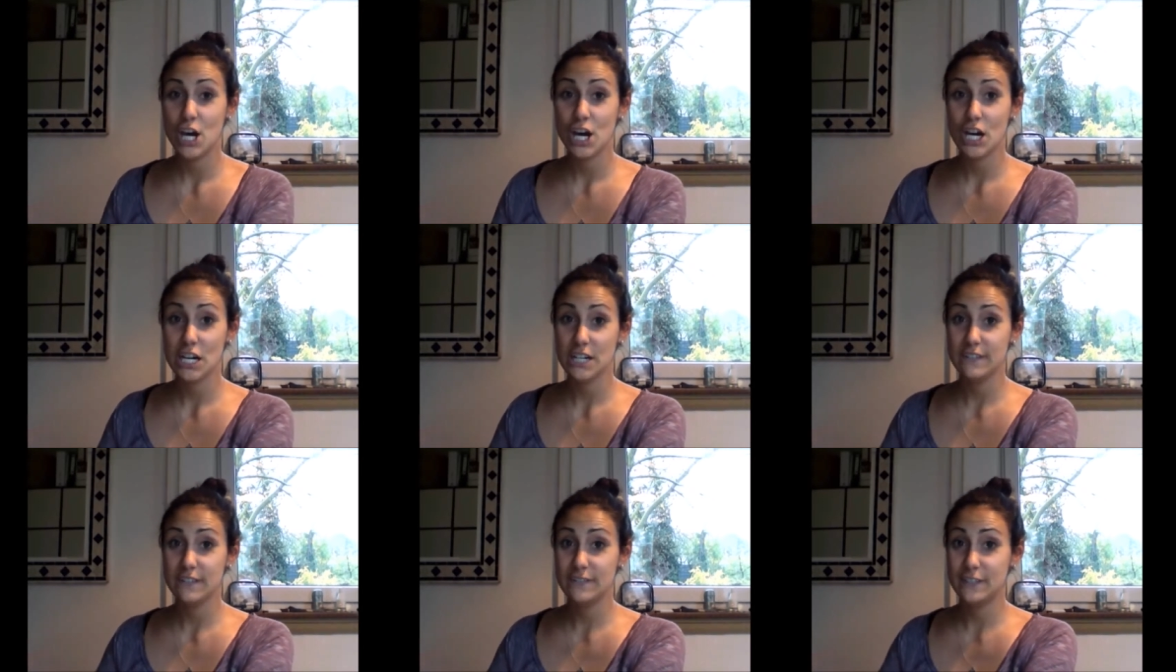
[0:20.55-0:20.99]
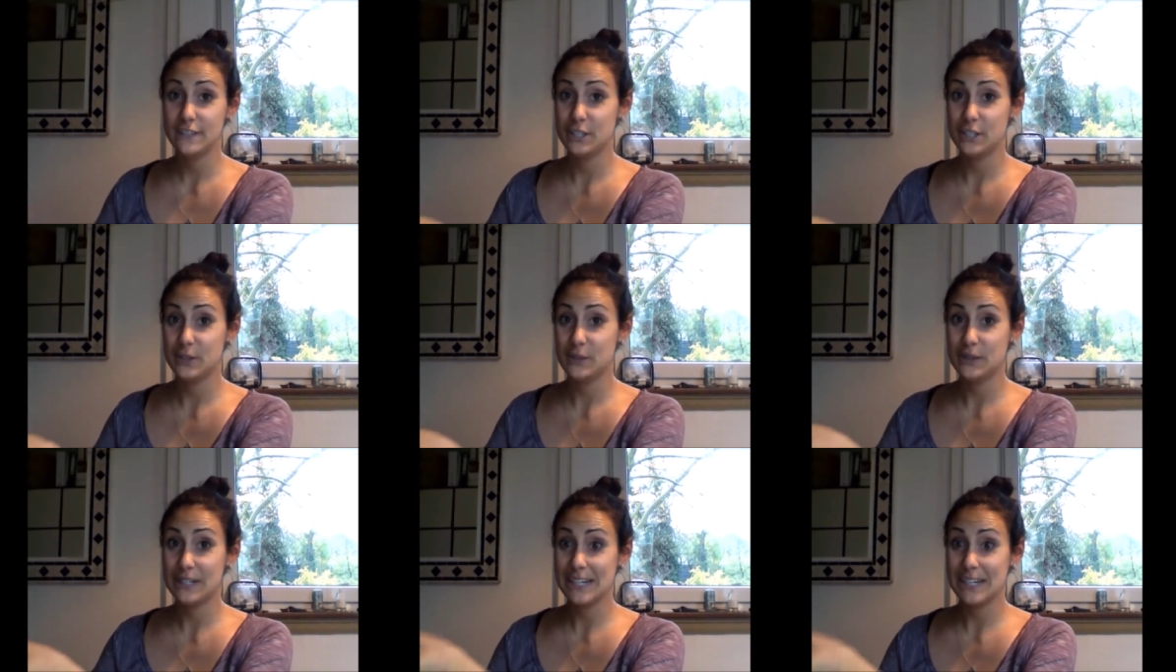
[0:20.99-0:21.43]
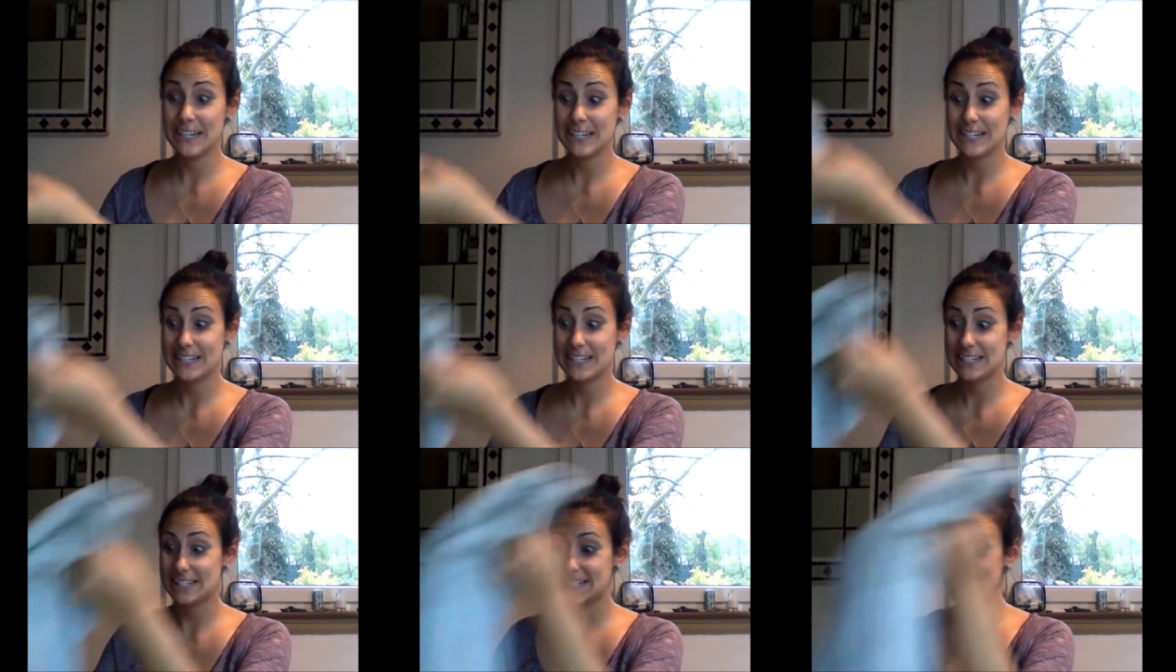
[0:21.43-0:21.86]
off to
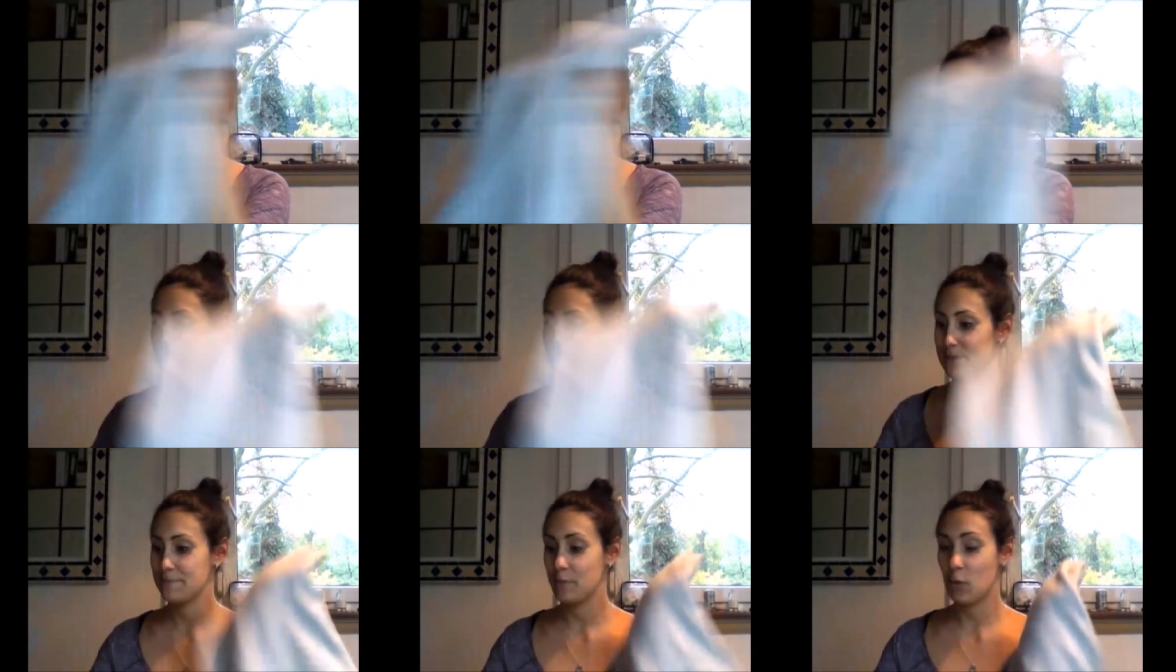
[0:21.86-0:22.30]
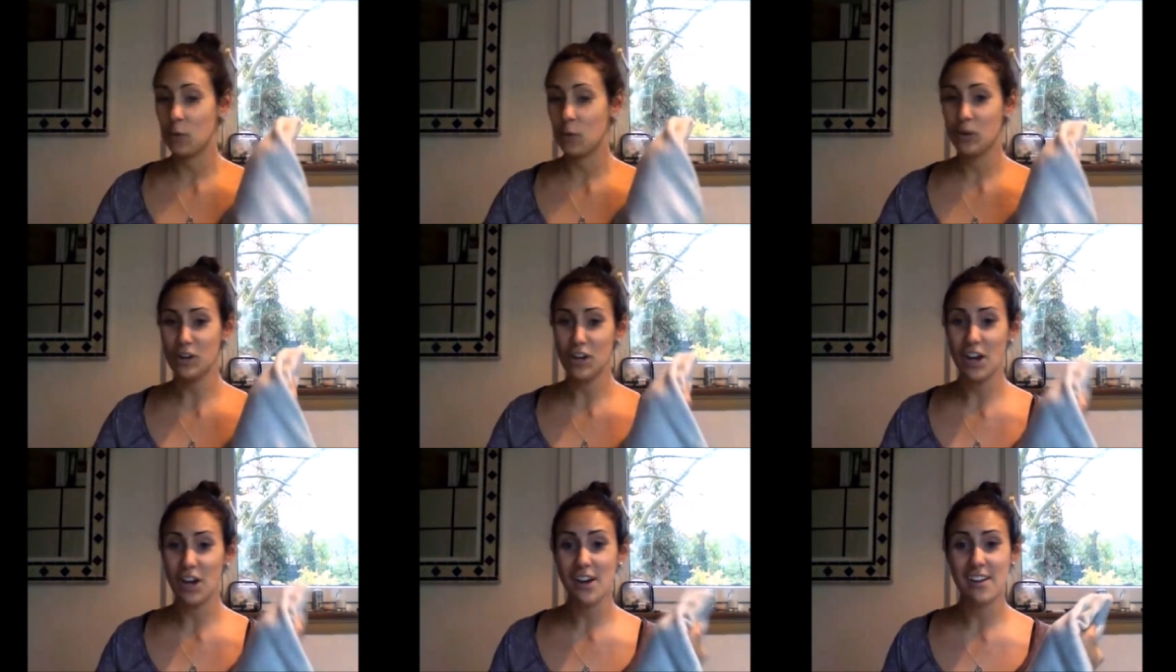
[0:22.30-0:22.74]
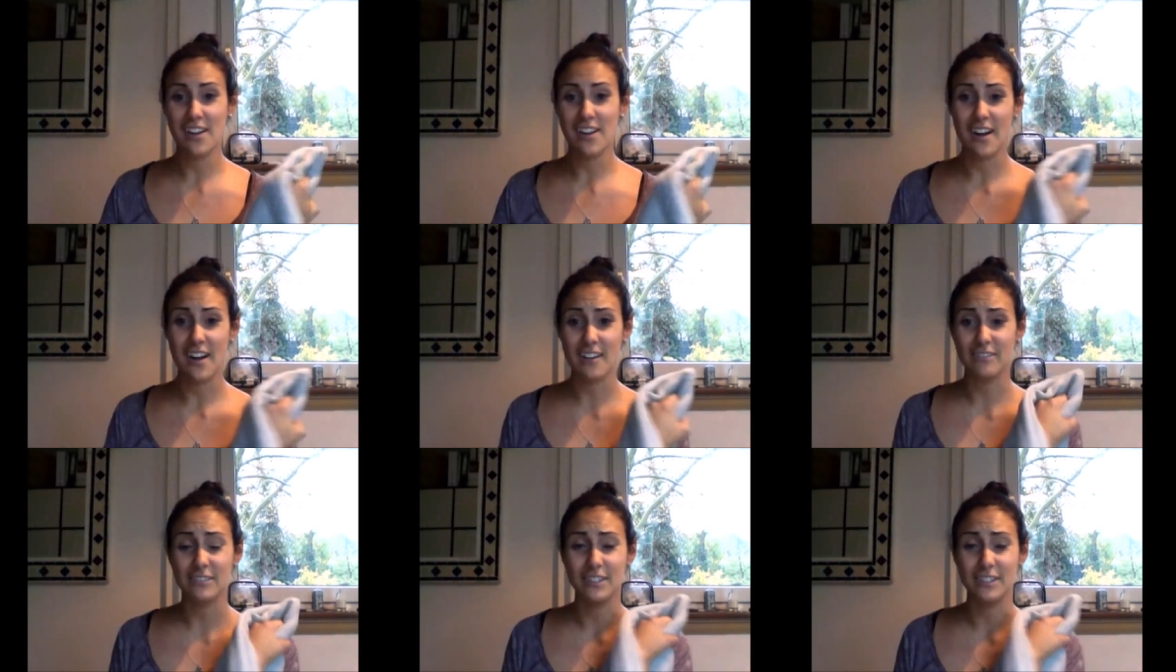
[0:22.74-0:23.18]
next. Or not
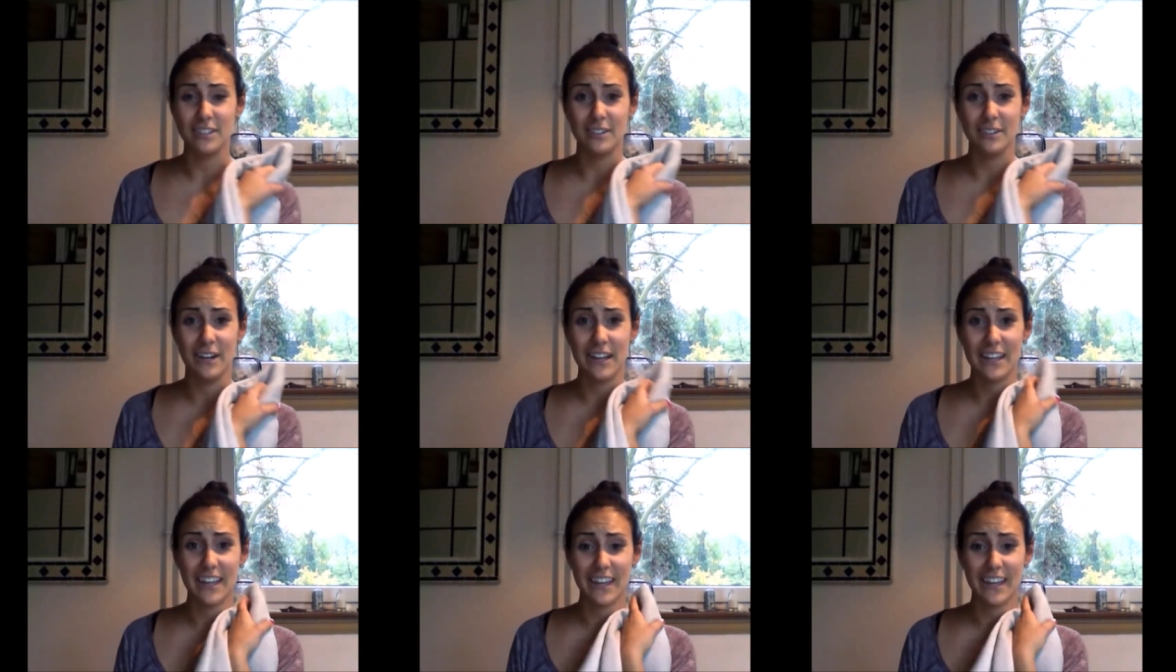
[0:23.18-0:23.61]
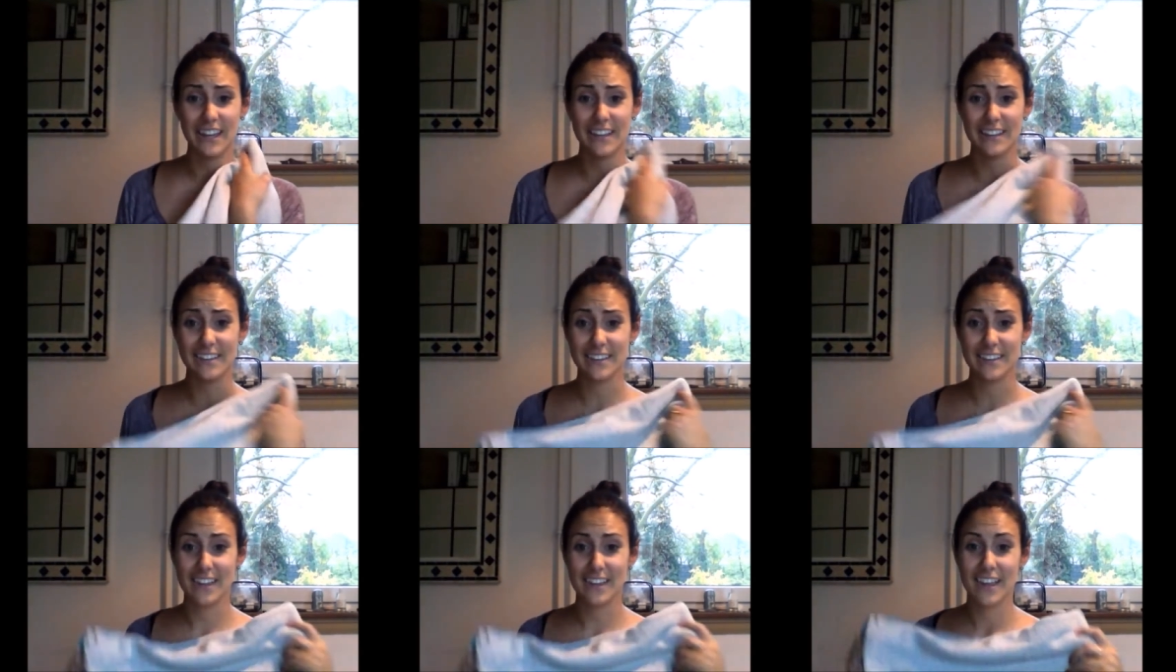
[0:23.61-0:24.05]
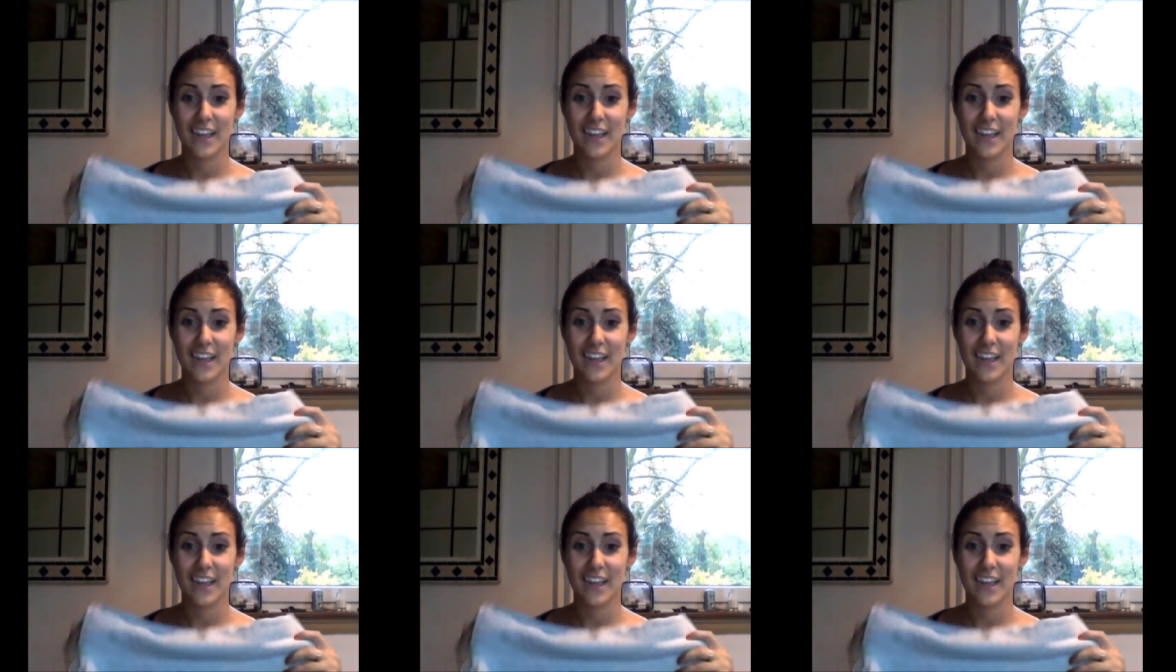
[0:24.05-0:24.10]
off to, I guess.